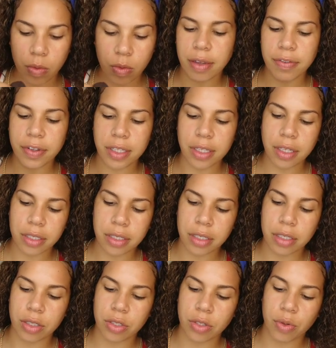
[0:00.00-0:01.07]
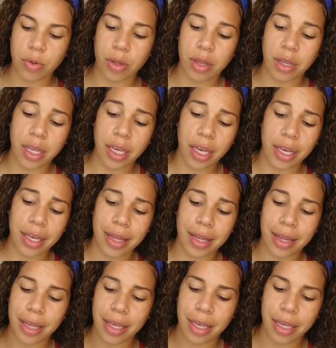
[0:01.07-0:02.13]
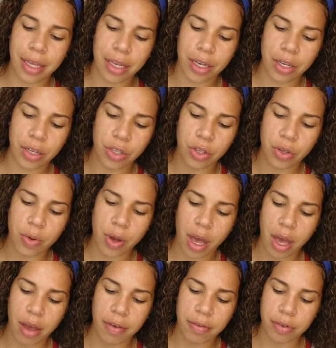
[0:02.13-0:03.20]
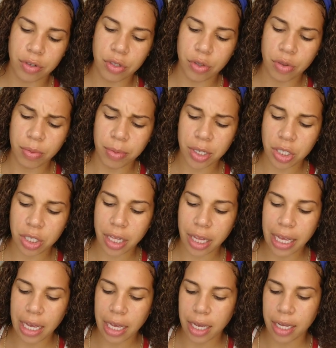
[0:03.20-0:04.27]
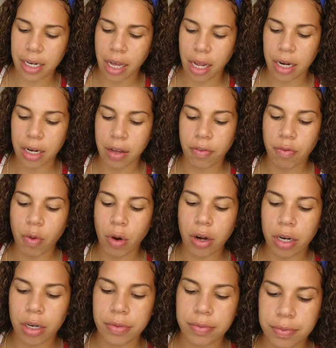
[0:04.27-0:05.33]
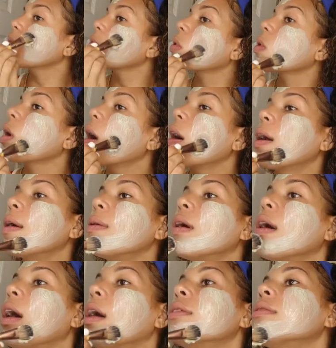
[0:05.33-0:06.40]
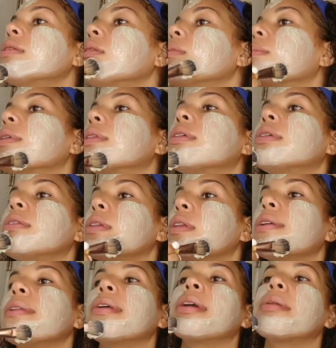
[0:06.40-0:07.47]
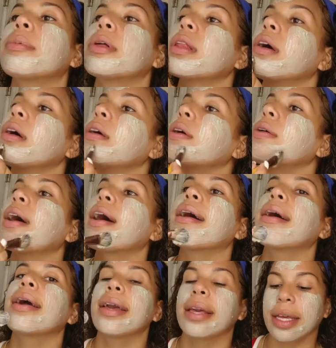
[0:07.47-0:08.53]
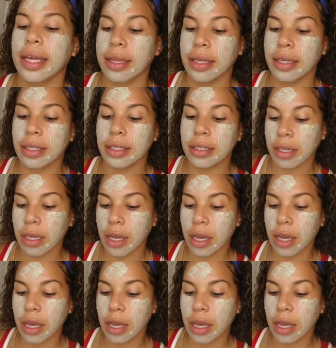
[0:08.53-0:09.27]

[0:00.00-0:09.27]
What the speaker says: If it's looking too thick, then you have too much clay, not enough water. I will also put this in the link below. I get this